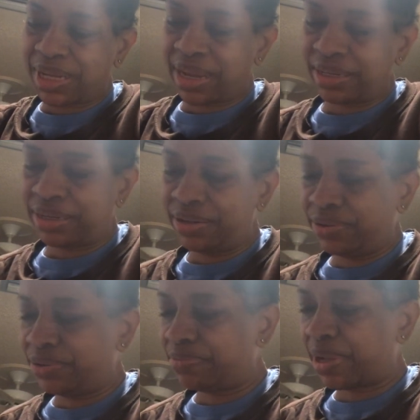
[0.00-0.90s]
I have to
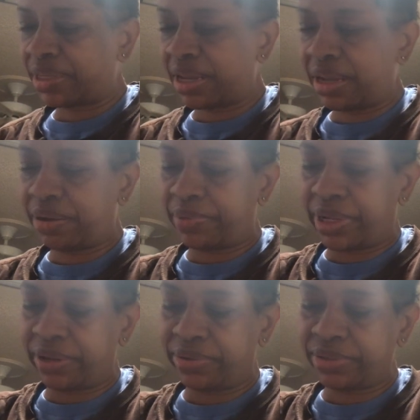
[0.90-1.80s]
use my, there we
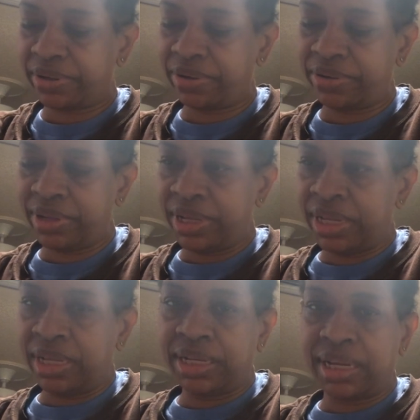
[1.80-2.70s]
go. So
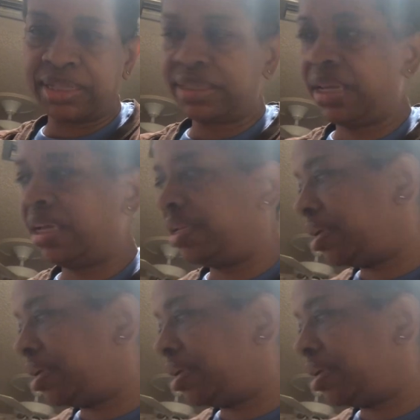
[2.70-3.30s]
that's it.